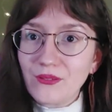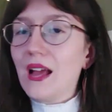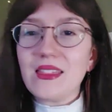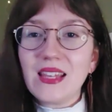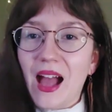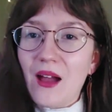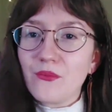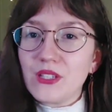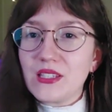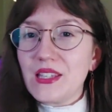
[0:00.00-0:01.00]
I think
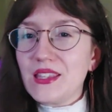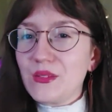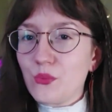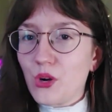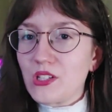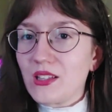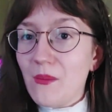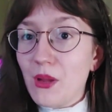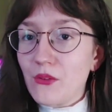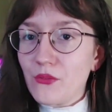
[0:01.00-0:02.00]
obviously this works a lot
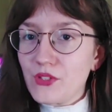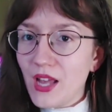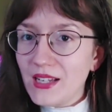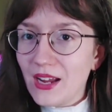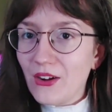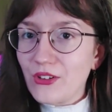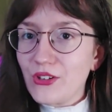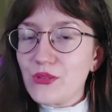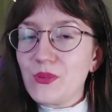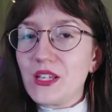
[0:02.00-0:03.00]
better for side
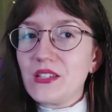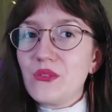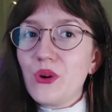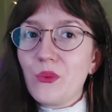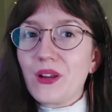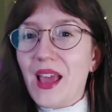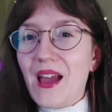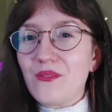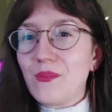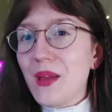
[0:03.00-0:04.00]
characters because you don't want to
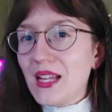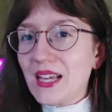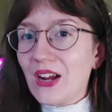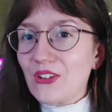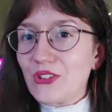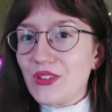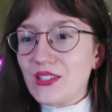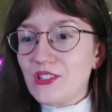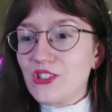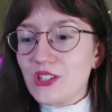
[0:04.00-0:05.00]
have a main character
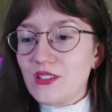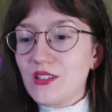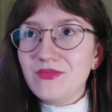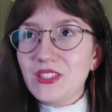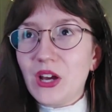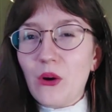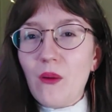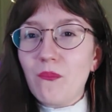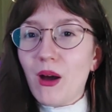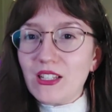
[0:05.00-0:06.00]
that's just, a
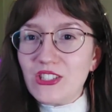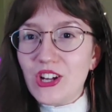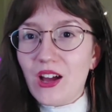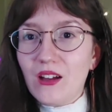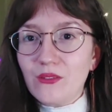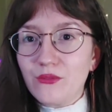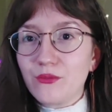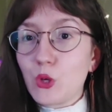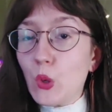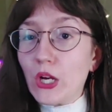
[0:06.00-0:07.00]
bunch of
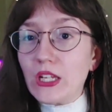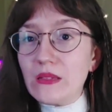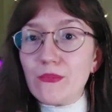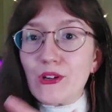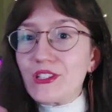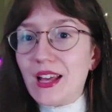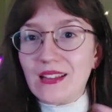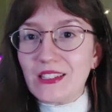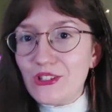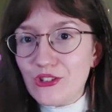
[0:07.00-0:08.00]
quirky
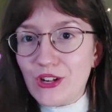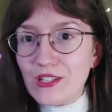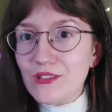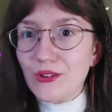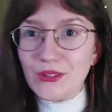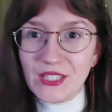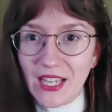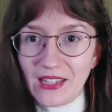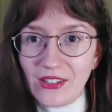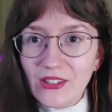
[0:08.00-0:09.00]
personality traits thrown
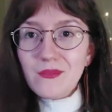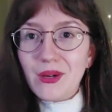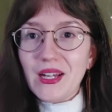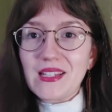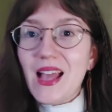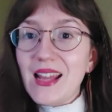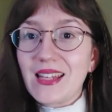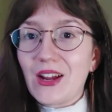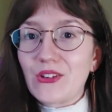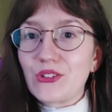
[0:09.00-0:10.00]
together. But a side
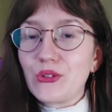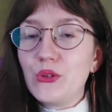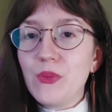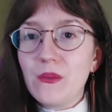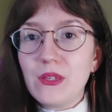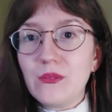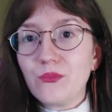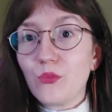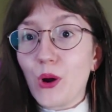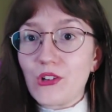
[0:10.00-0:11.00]
character who maybe
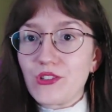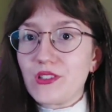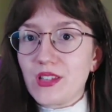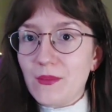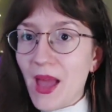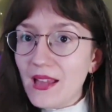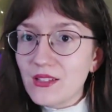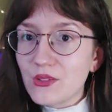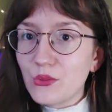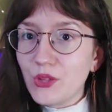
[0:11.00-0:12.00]
wears the same hat to
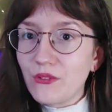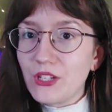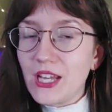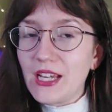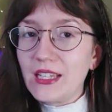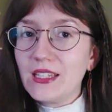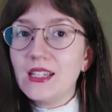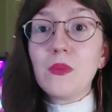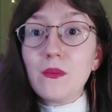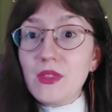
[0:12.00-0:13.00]
school every day,
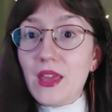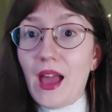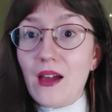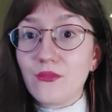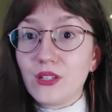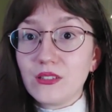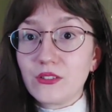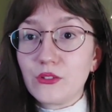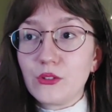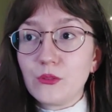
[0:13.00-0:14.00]
maybe they have a
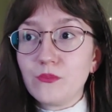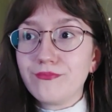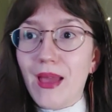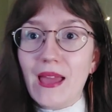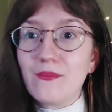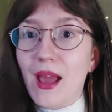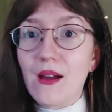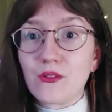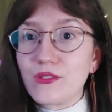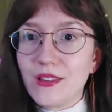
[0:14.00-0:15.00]
little pet
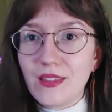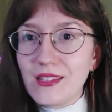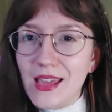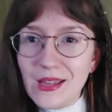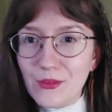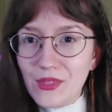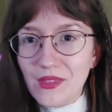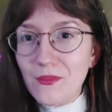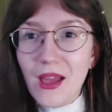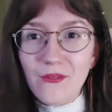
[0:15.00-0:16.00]
mouse that they take with
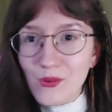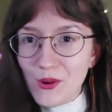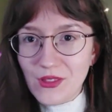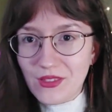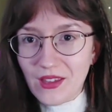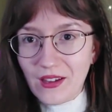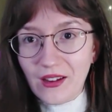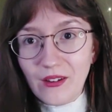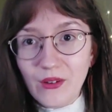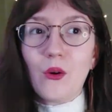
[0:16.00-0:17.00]
them everywhere that they
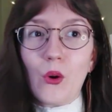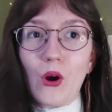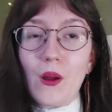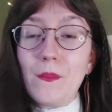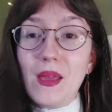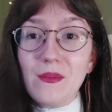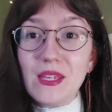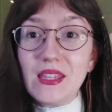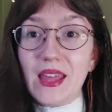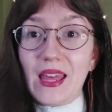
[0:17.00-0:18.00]
go, or maybe
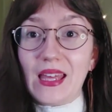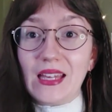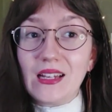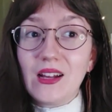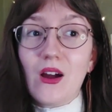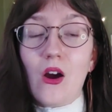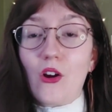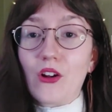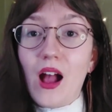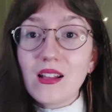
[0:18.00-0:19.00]
they are
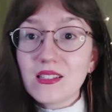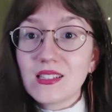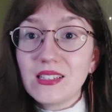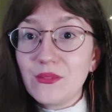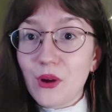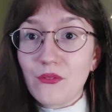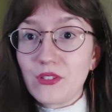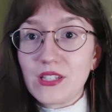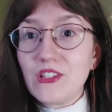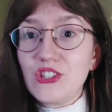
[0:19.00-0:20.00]
constantly
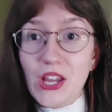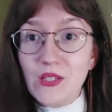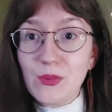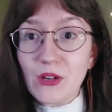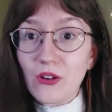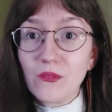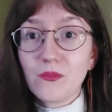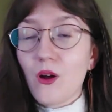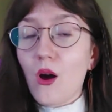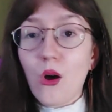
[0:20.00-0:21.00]
referencing Shakespeare
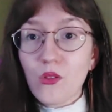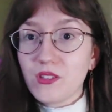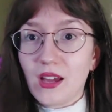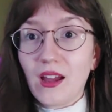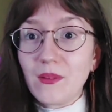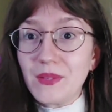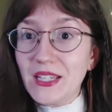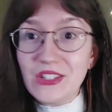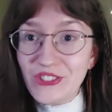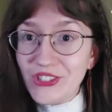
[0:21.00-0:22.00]
all the time and
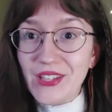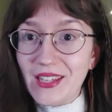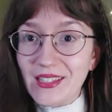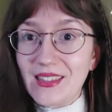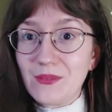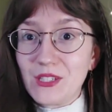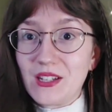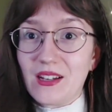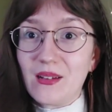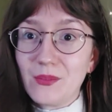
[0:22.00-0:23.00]
you just can't get them to
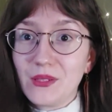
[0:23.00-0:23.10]
stop.